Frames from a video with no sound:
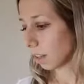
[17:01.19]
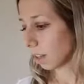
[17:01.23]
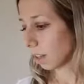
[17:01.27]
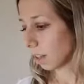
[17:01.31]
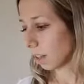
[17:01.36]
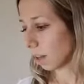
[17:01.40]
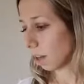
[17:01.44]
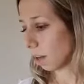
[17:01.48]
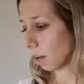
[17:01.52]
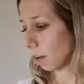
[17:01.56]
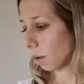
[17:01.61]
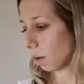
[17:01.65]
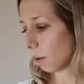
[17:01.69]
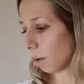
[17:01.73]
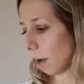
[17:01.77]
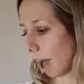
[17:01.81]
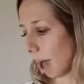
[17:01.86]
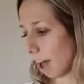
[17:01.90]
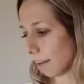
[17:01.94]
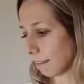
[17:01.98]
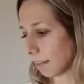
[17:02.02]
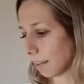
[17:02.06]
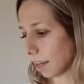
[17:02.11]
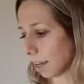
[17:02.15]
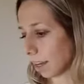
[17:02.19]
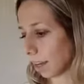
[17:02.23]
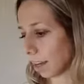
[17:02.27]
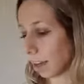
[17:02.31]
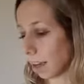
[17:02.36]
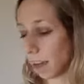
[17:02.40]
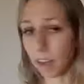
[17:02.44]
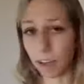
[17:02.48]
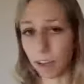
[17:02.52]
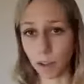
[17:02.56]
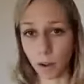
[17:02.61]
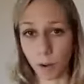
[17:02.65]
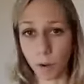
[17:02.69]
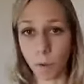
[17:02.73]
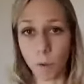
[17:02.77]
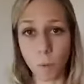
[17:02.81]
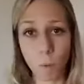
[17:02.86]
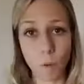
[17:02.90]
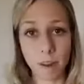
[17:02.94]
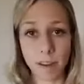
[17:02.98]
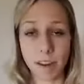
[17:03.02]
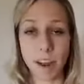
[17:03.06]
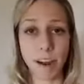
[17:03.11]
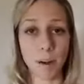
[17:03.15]
having your whole
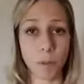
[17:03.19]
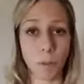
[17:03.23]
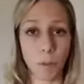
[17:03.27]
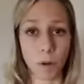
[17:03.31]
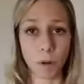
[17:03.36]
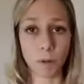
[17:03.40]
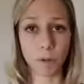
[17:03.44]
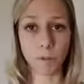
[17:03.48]
entire world